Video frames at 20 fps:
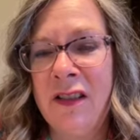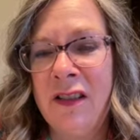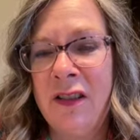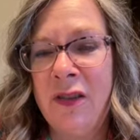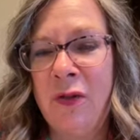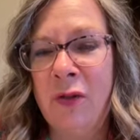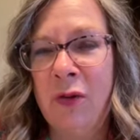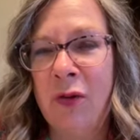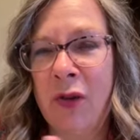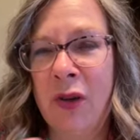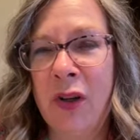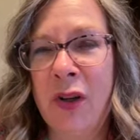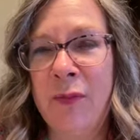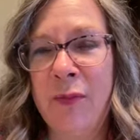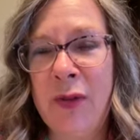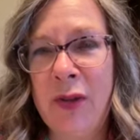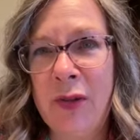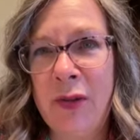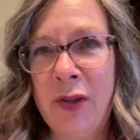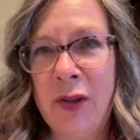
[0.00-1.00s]
your
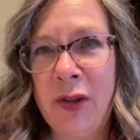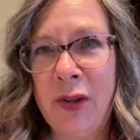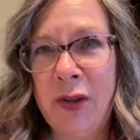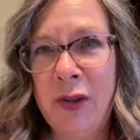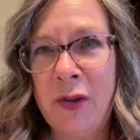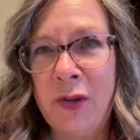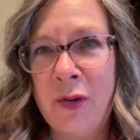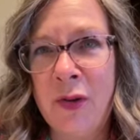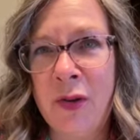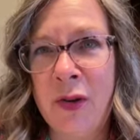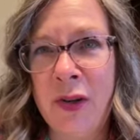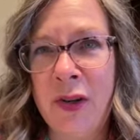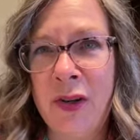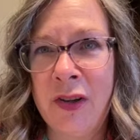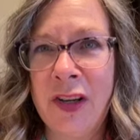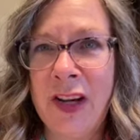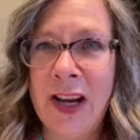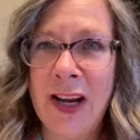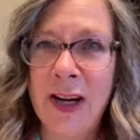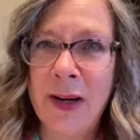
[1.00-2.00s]
computer or your
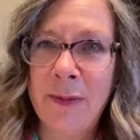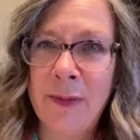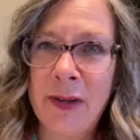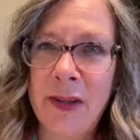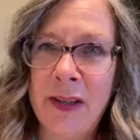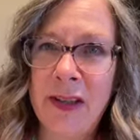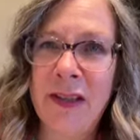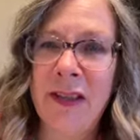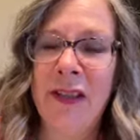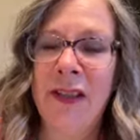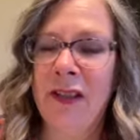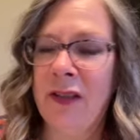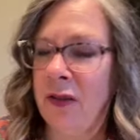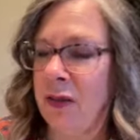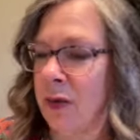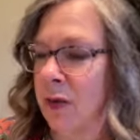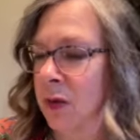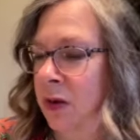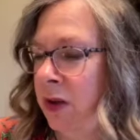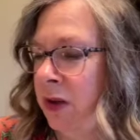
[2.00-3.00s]
camera
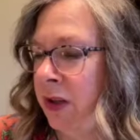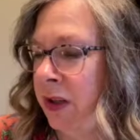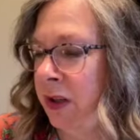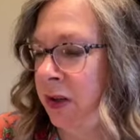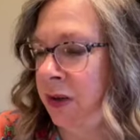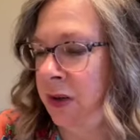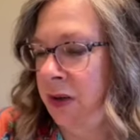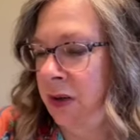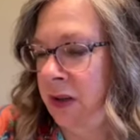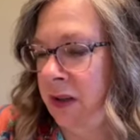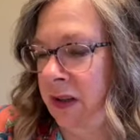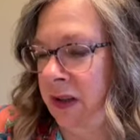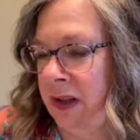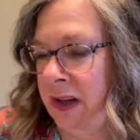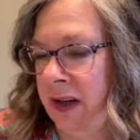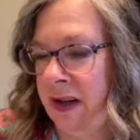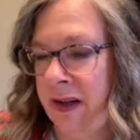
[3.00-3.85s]
or your